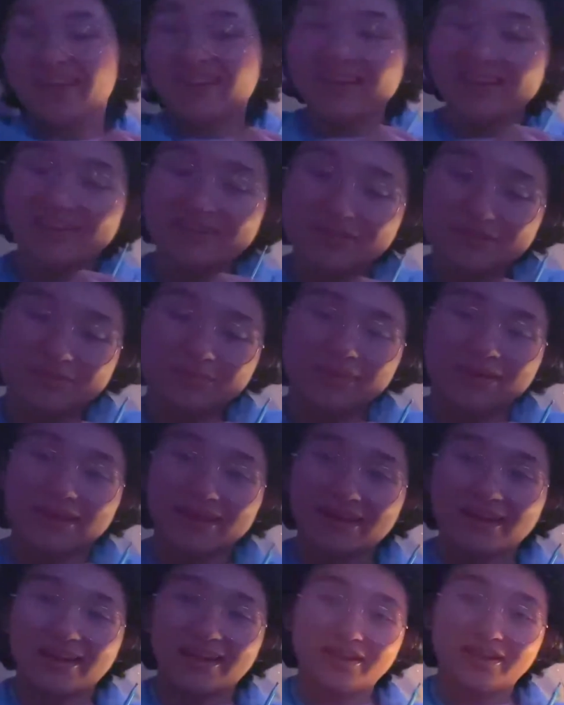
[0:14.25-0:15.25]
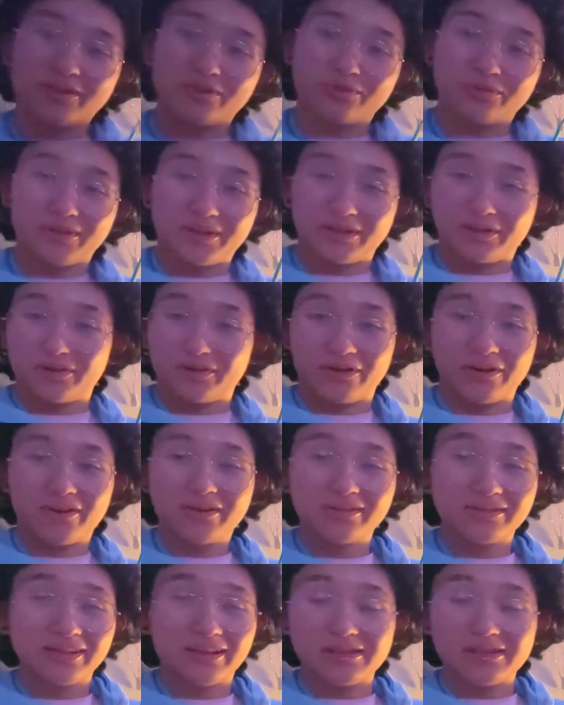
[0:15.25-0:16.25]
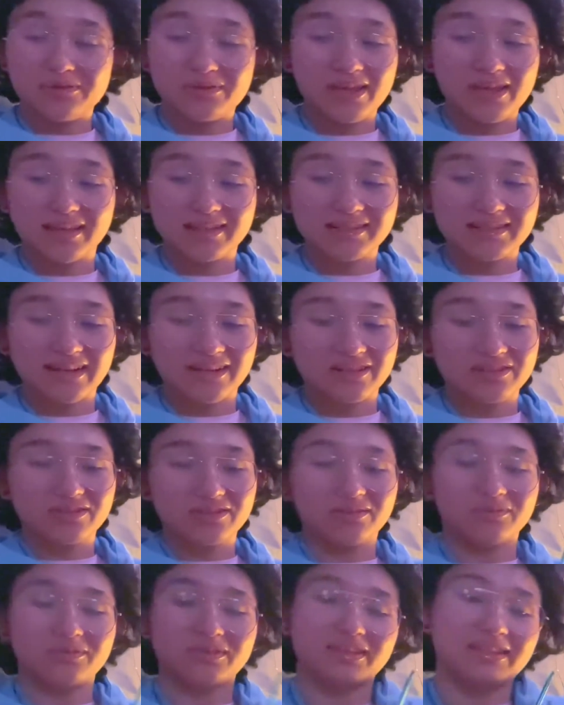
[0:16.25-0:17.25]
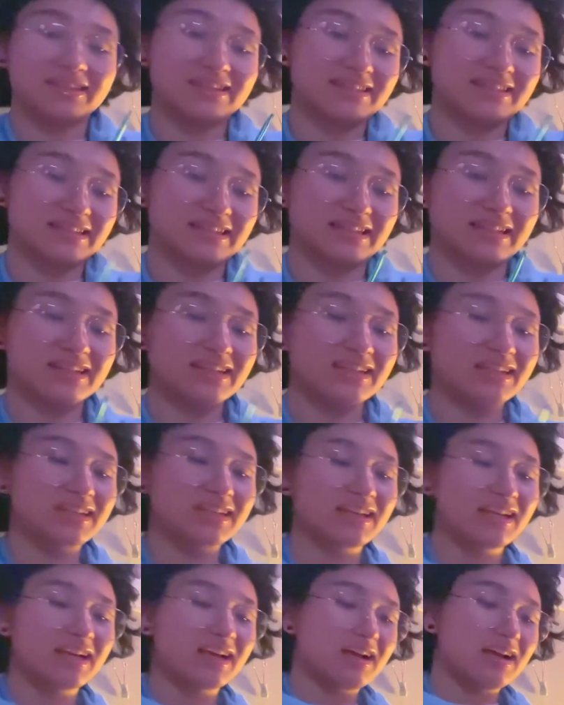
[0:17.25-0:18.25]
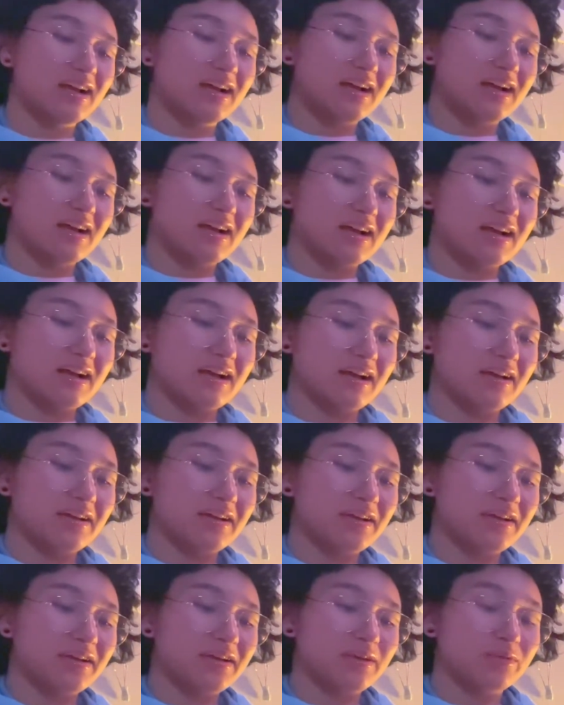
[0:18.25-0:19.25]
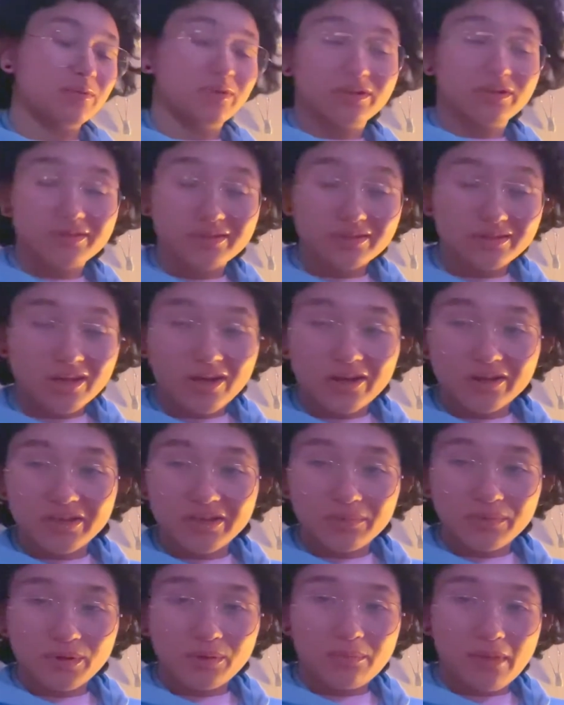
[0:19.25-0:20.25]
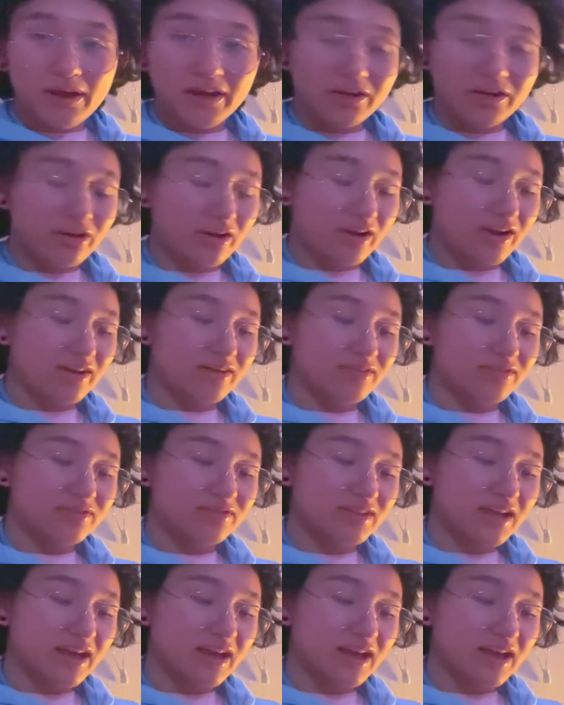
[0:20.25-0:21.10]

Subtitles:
Here's my green yarn that you can't actually really see. We're also talking about Minecraft.